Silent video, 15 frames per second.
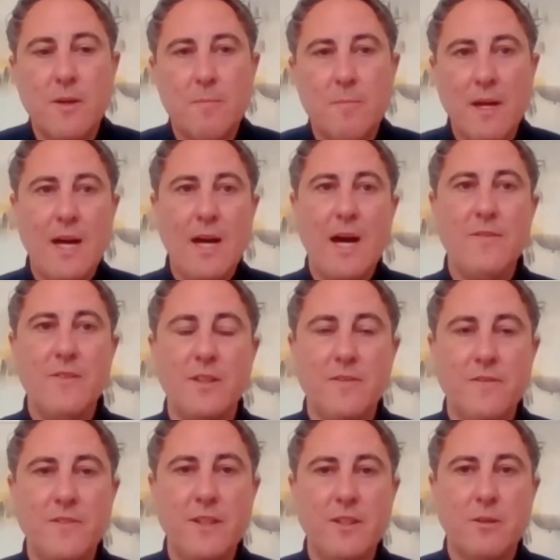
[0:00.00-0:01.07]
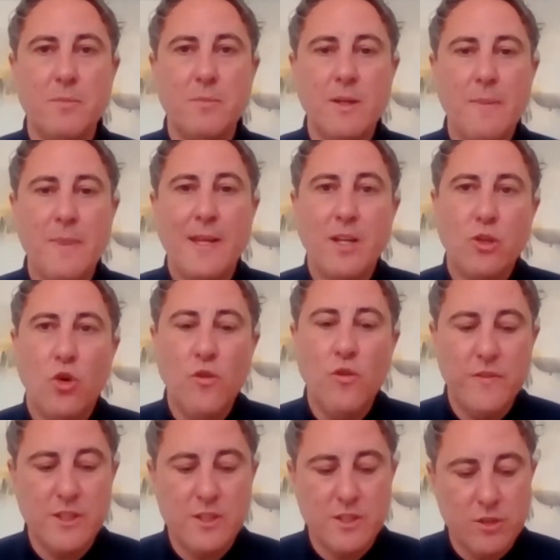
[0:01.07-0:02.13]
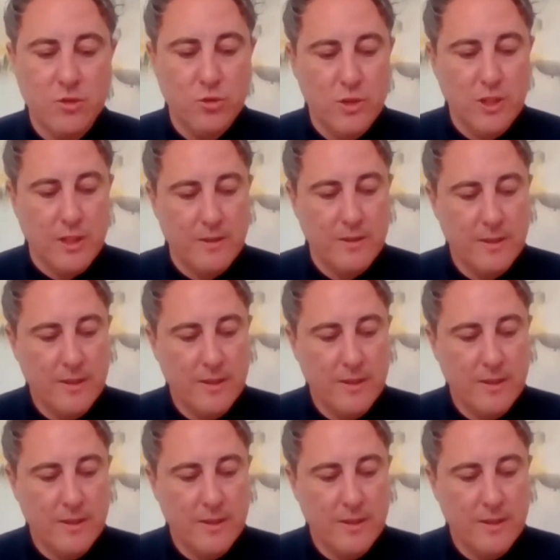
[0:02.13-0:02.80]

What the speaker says: but having the freedom and the confidence to do that.